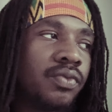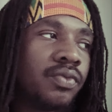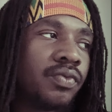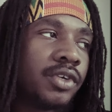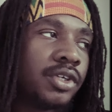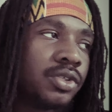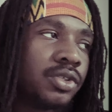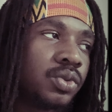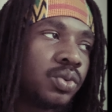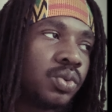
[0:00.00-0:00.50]

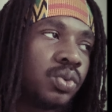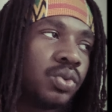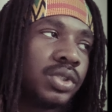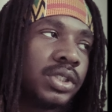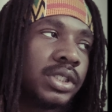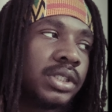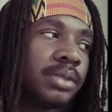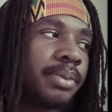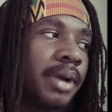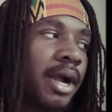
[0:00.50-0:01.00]
rituals
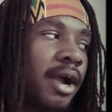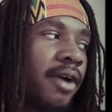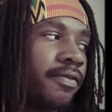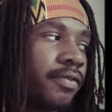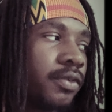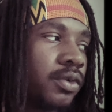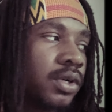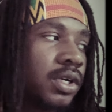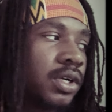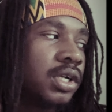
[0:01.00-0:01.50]
and
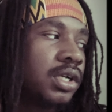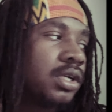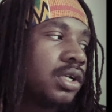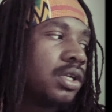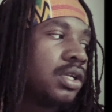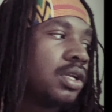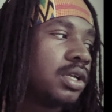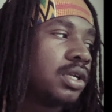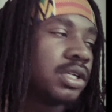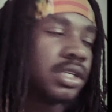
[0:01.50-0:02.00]
powerful
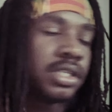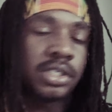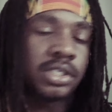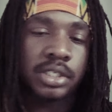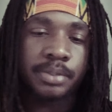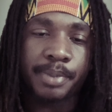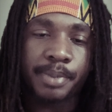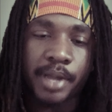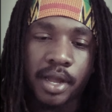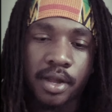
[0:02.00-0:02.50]

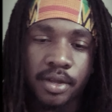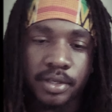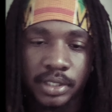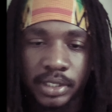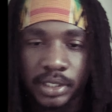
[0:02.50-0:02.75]
spells